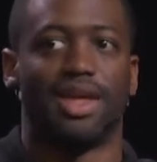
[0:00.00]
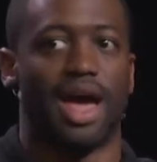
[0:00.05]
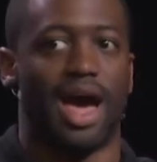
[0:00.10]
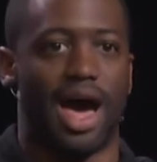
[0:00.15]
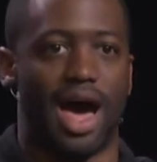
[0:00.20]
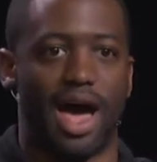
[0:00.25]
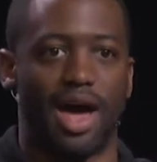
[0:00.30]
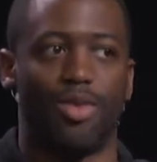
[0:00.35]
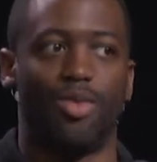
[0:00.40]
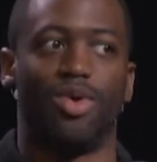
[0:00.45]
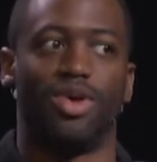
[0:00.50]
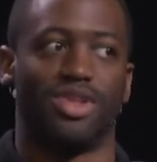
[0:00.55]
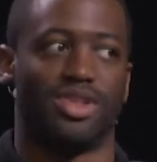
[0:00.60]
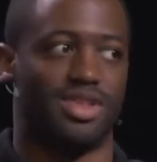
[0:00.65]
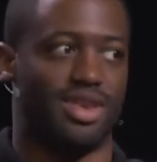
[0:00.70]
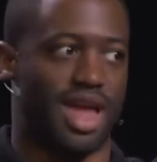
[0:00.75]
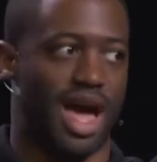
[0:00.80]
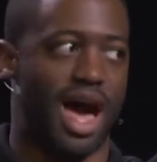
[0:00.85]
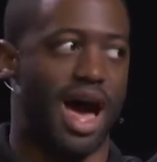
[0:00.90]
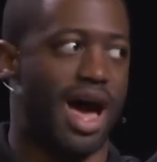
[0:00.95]
I
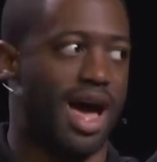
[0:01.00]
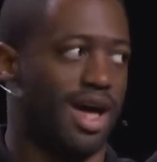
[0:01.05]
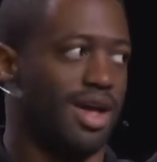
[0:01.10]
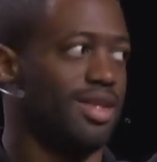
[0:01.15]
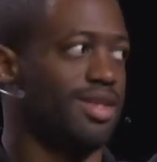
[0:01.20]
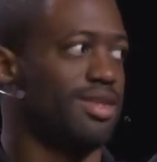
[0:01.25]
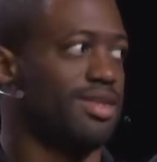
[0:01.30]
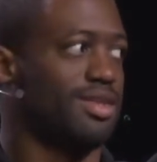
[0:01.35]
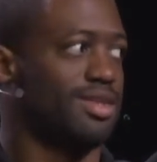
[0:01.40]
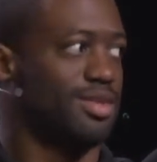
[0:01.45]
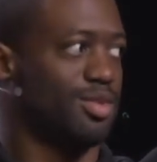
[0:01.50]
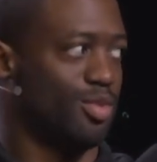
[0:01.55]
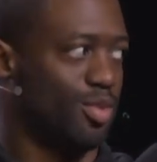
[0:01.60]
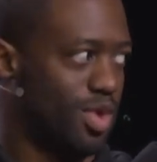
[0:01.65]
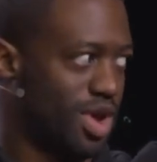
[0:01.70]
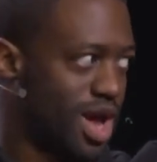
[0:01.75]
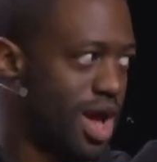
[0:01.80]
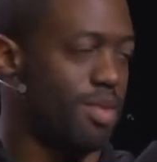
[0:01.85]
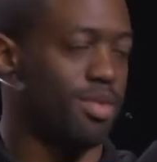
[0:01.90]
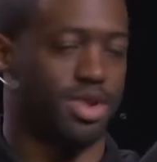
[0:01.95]
was not
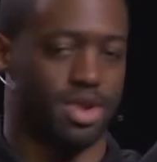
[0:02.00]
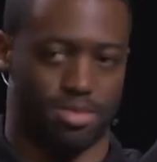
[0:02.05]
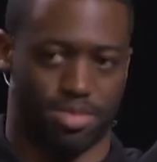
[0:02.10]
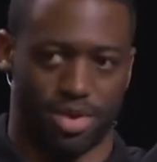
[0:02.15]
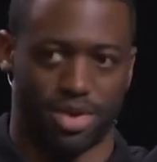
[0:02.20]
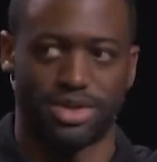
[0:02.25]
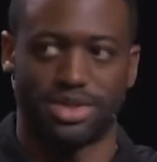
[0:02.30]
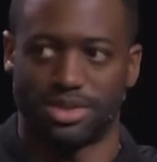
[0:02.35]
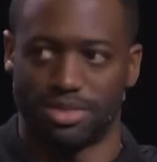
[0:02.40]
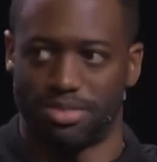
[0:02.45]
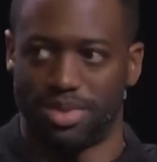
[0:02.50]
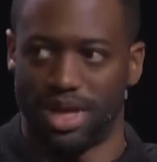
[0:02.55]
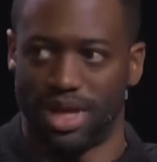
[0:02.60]
what I was supposed to no.